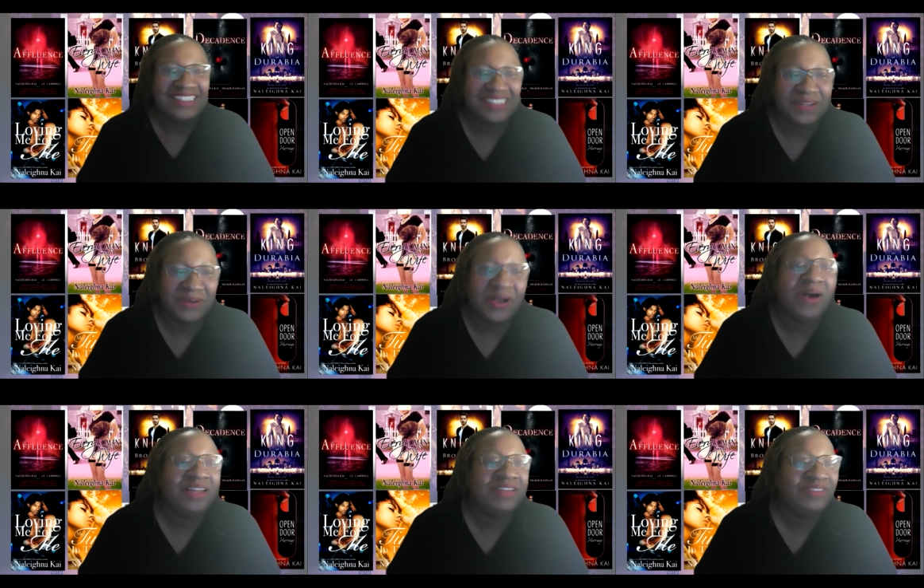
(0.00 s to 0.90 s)
so
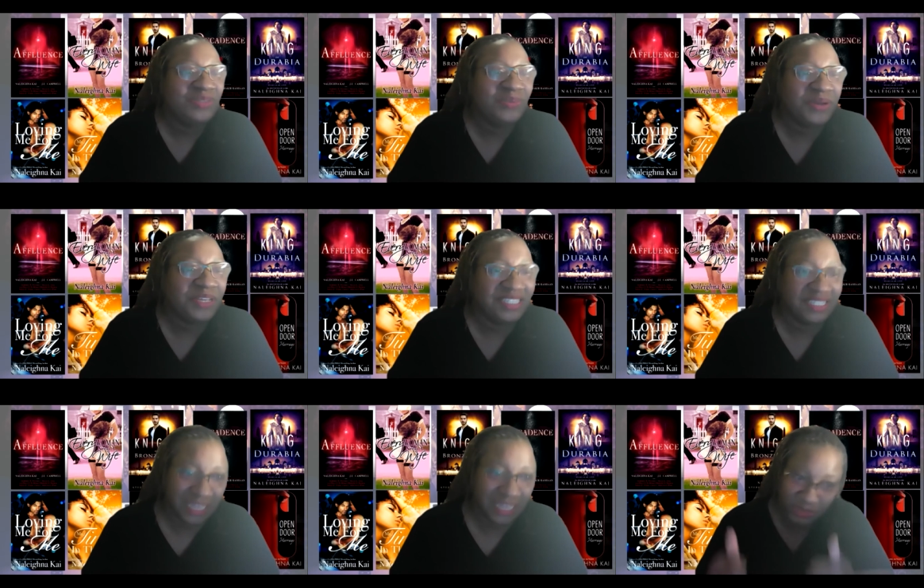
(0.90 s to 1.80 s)
all of his work is
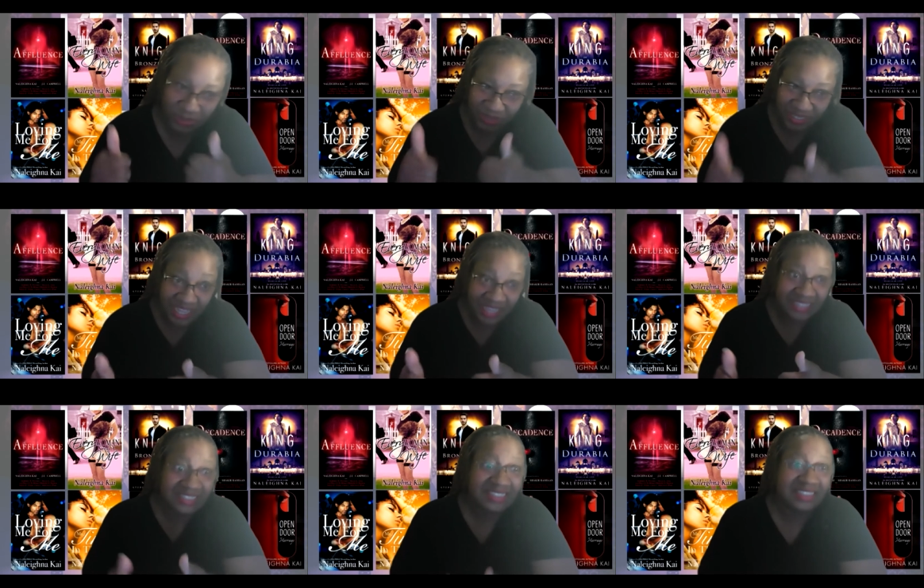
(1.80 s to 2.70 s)
exceptional,
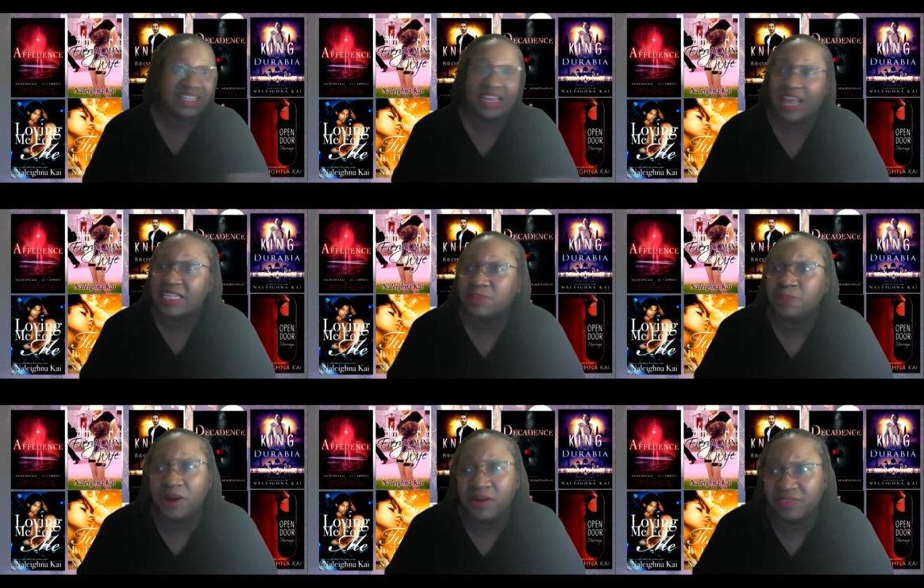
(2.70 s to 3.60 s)
yes. And that's
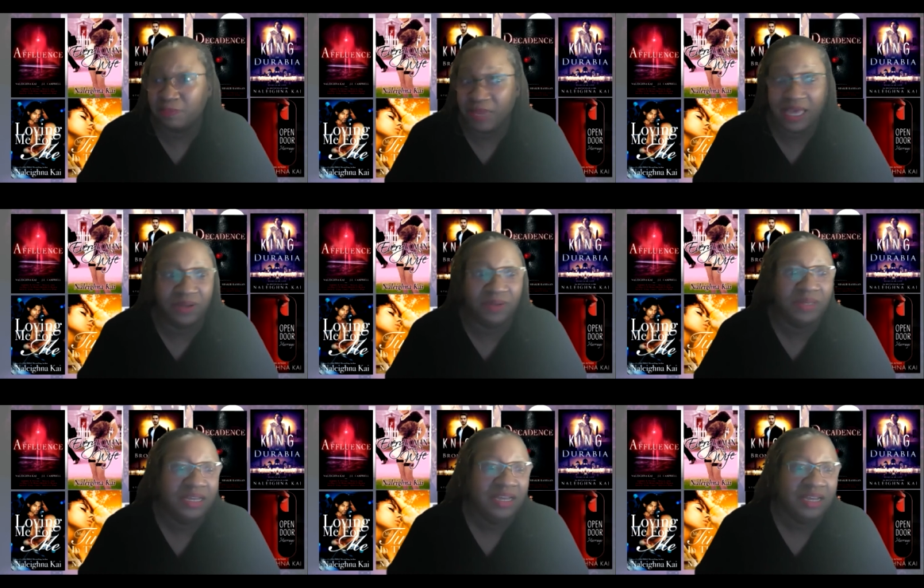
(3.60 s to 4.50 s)
part of the battle.
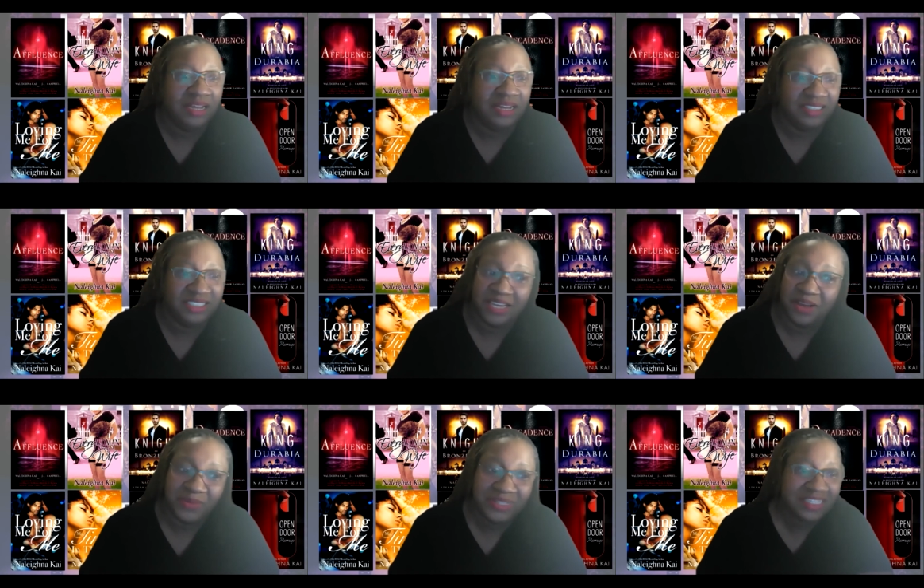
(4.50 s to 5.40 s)
Uh,
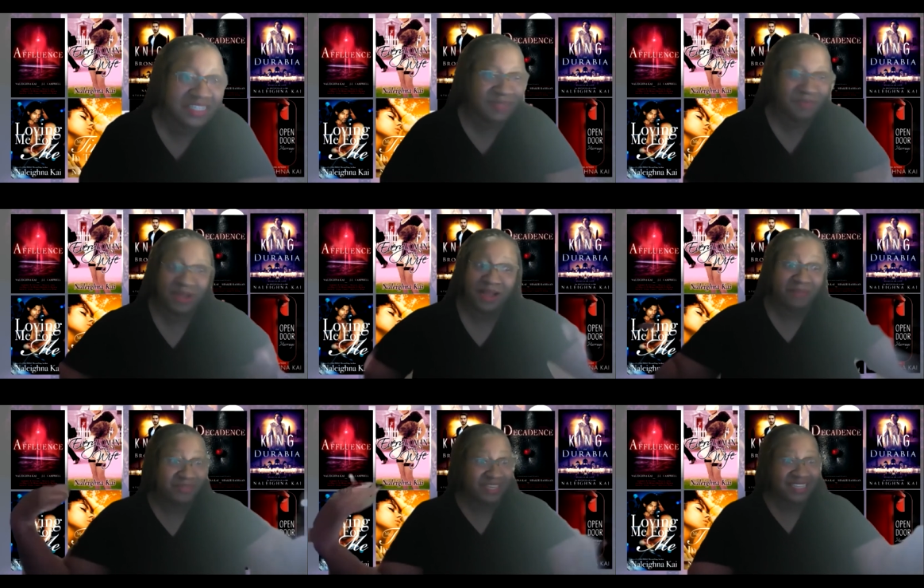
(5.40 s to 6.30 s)
J.L. Woodson is the
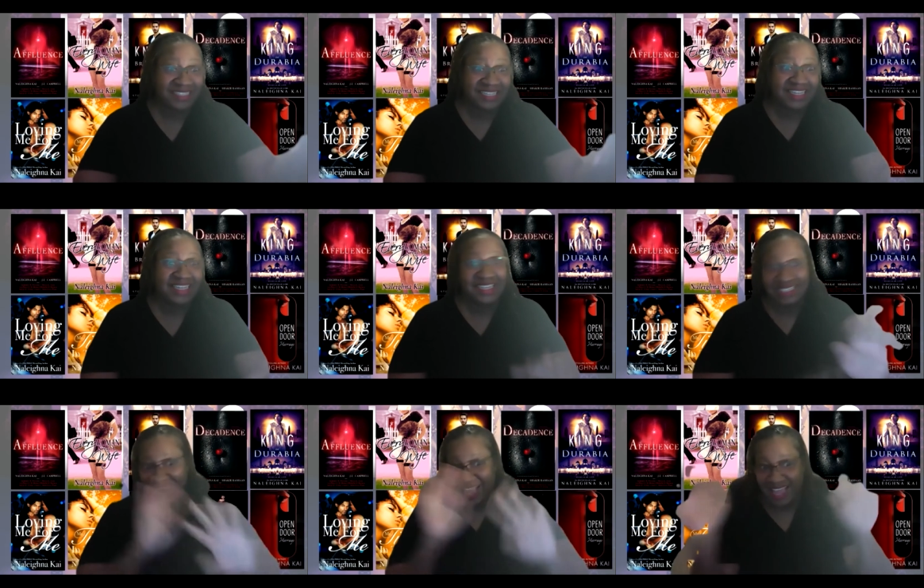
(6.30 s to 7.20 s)
bomb. Yes, he is.
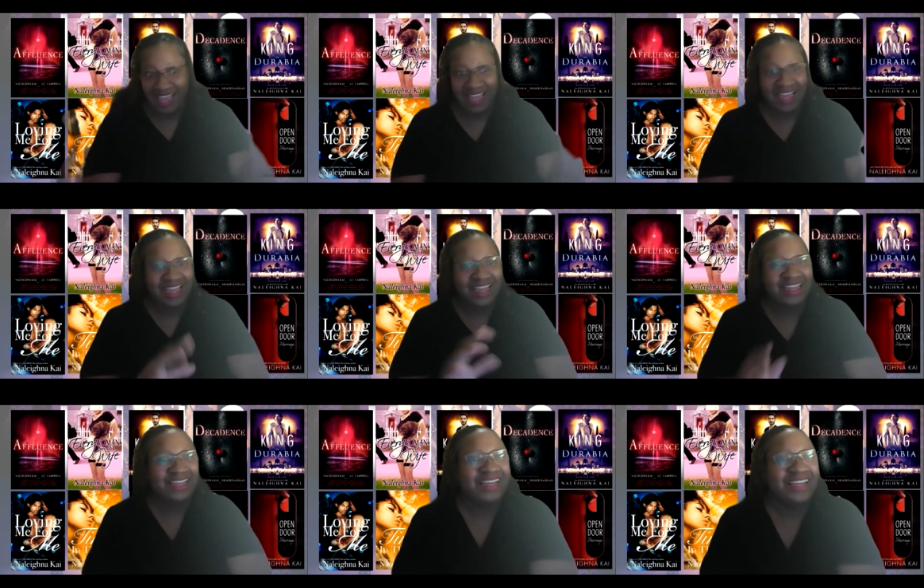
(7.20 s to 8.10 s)

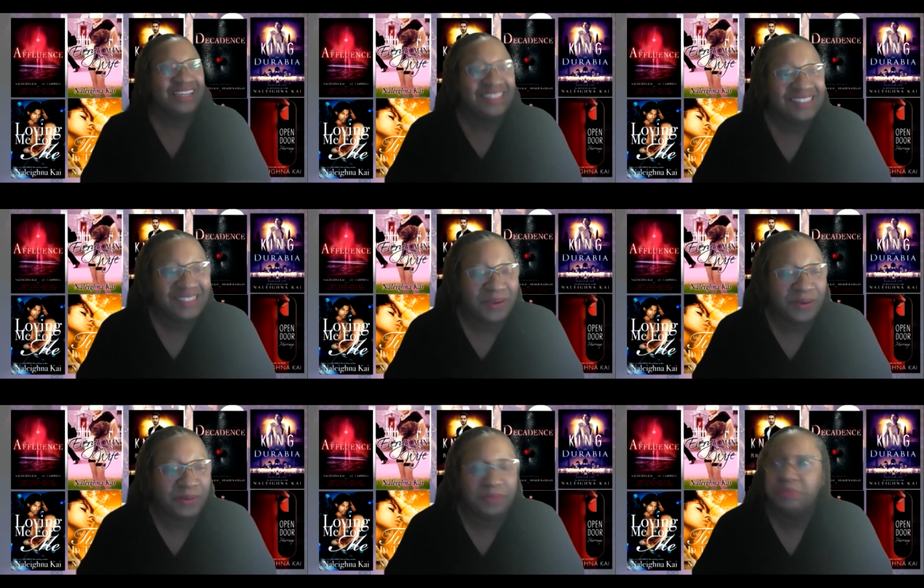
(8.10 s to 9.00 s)
Hey.
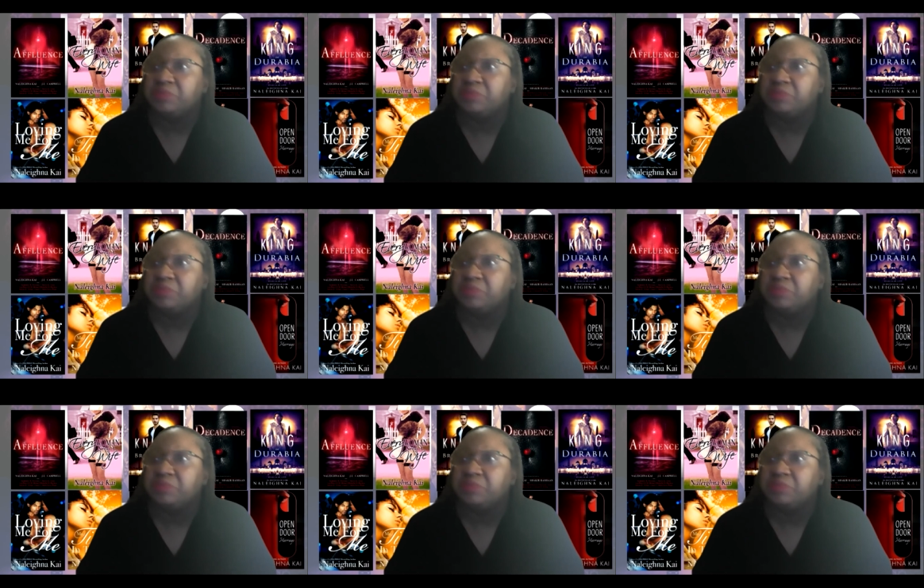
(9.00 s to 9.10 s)
So